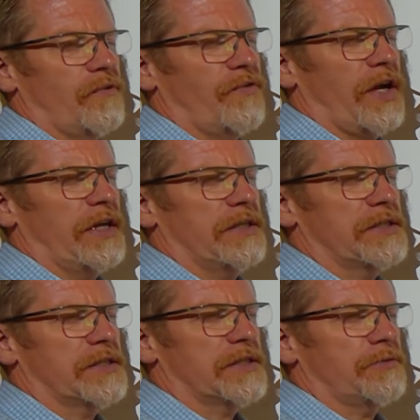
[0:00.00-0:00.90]
vine
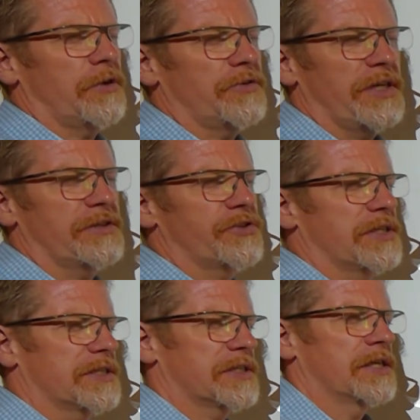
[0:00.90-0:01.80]
is 0
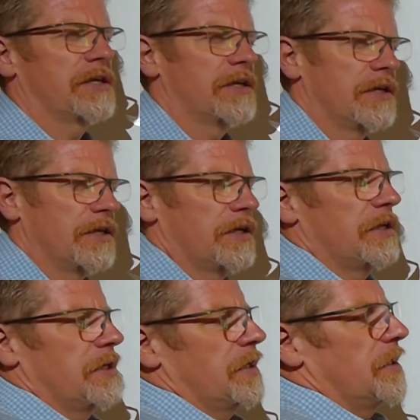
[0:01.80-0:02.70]
inches,
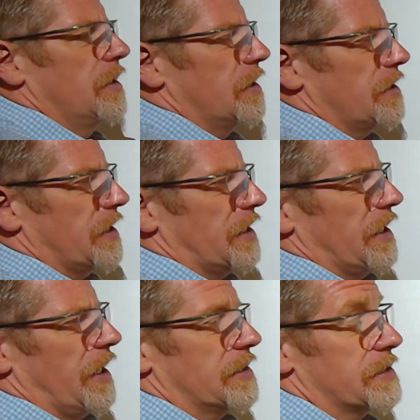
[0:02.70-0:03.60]
that it
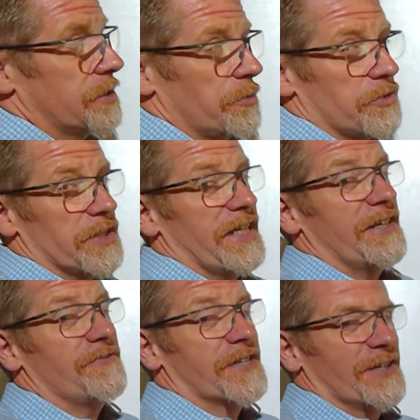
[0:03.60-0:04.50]
has 0
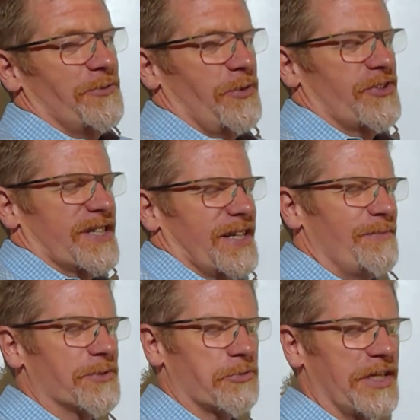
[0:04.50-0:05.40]
leaves, which
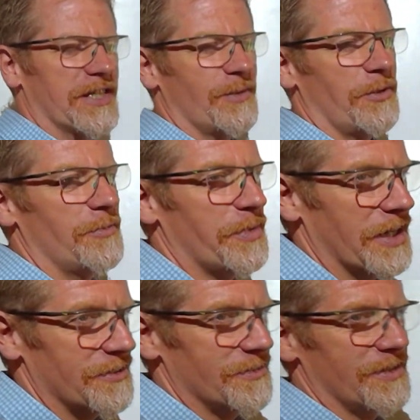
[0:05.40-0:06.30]
seems reasonable,
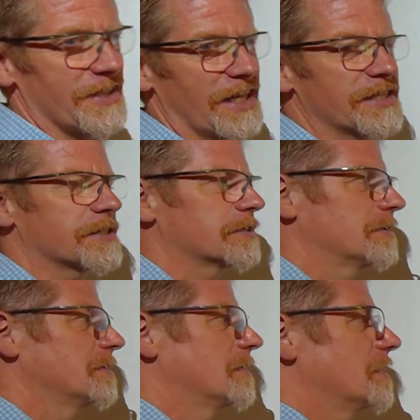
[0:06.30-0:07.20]
but let's
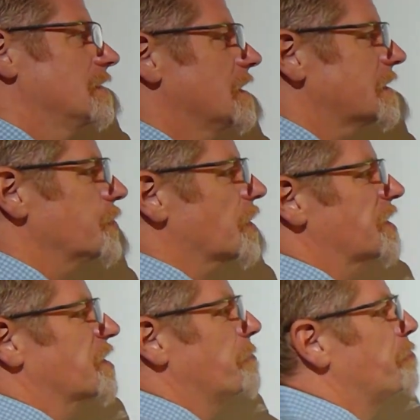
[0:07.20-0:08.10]
look at the